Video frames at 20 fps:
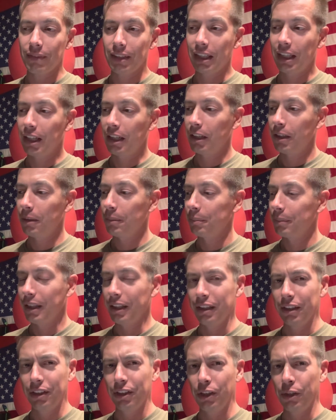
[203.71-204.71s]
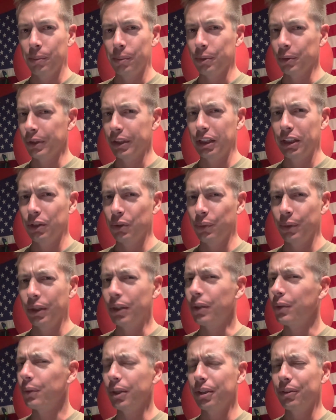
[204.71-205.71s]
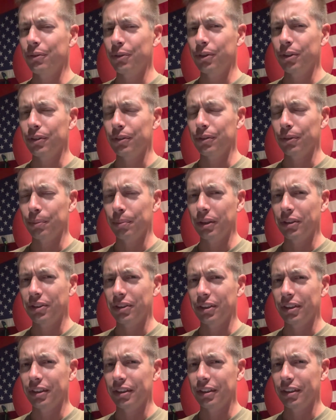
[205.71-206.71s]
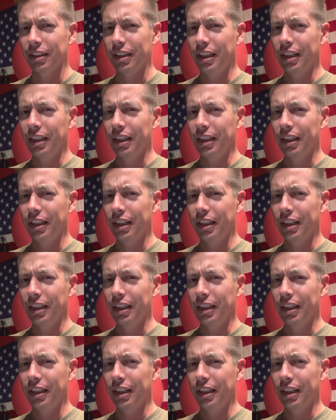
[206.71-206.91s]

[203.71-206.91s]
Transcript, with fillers: Um, and, you know, Morini 2024 for president.